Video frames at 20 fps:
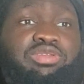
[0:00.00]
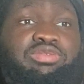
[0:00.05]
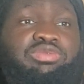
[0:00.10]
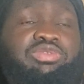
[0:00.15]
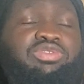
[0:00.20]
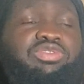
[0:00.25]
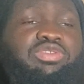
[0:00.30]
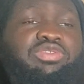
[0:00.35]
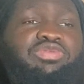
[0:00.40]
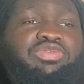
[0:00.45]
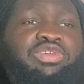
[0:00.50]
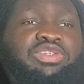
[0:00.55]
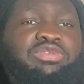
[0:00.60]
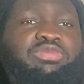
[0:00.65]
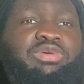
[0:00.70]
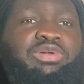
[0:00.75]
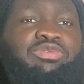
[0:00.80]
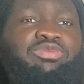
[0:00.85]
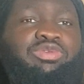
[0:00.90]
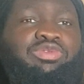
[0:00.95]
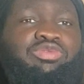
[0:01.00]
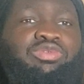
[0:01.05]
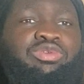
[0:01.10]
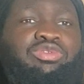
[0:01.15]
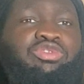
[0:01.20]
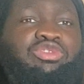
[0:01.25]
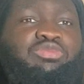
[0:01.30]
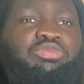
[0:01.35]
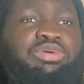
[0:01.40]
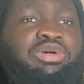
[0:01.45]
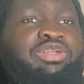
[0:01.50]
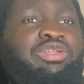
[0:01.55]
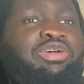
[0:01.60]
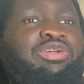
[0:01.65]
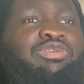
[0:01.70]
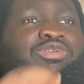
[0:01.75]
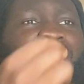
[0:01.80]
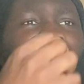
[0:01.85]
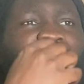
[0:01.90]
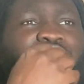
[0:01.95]
That's what he thinks about when he rolls this bud.
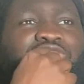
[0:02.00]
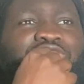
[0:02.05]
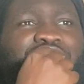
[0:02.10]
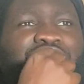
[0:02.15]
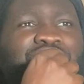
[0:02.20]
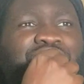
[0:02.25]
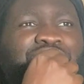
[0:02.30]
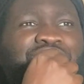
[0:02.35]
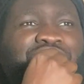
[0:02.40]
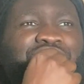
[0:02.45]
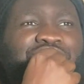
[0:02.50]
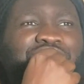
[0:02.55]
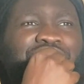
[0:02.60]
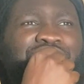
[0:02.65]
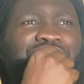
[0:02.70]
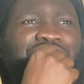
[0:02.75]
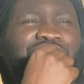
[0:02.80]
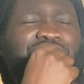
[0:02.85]
And also, this Don said,